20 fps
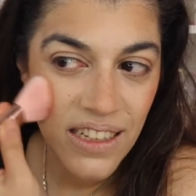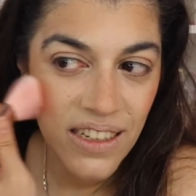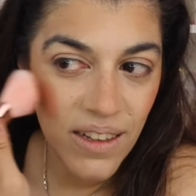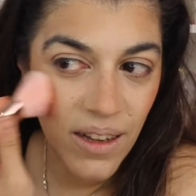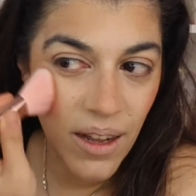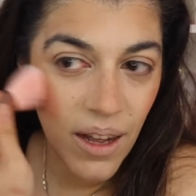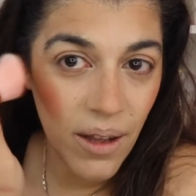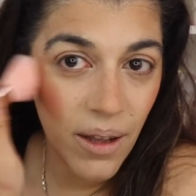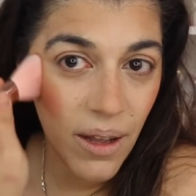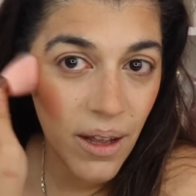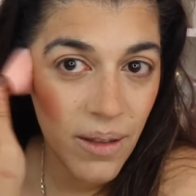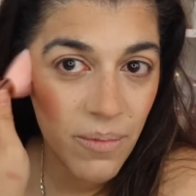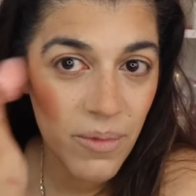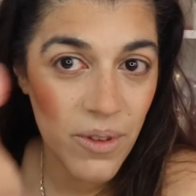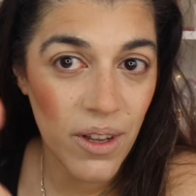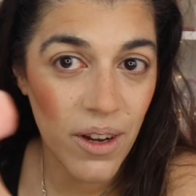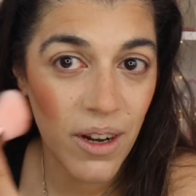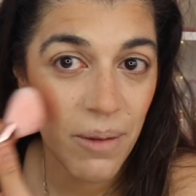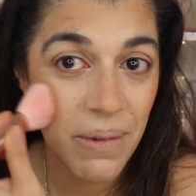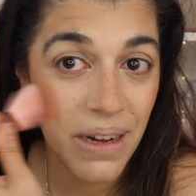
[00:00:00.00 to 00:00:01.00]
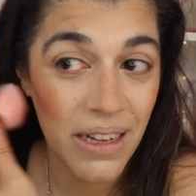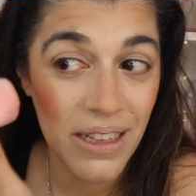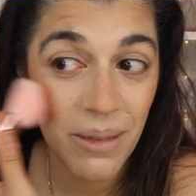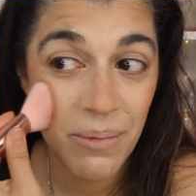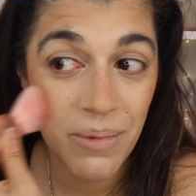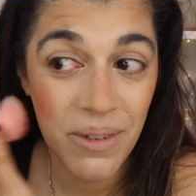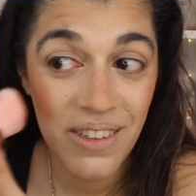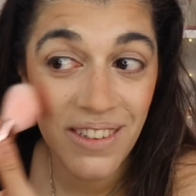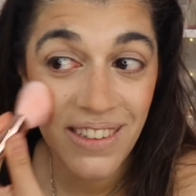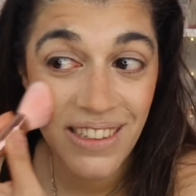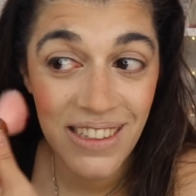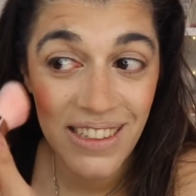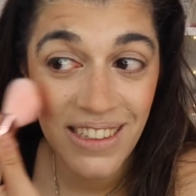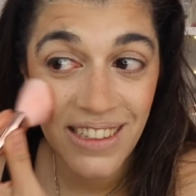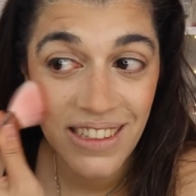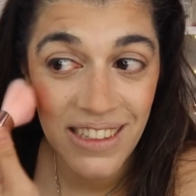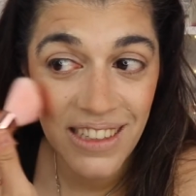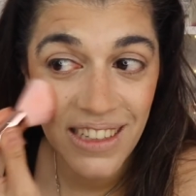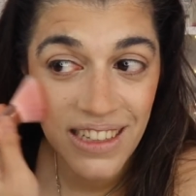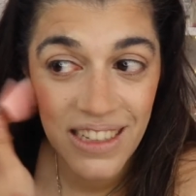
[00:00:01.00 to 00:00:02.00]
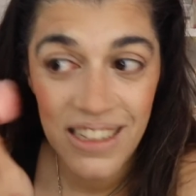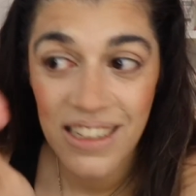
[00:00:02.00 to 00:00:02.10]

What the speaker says: I'm sorry about the voice.